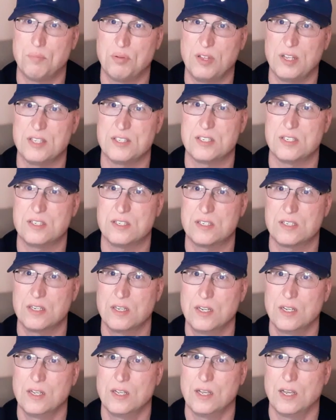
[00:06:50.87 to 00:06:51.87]
pleasant
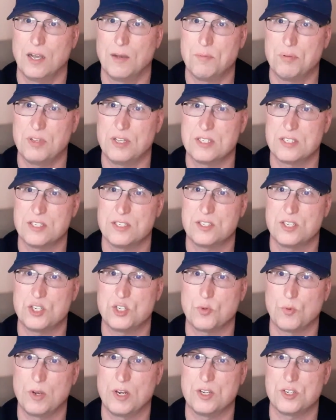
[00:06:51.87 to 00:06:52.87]

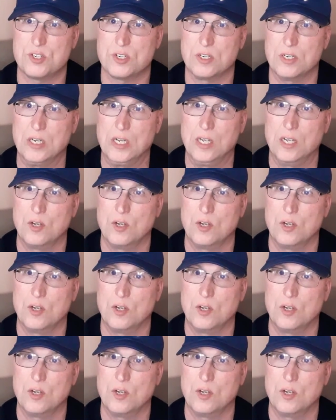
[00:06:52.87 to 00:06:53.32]
situation.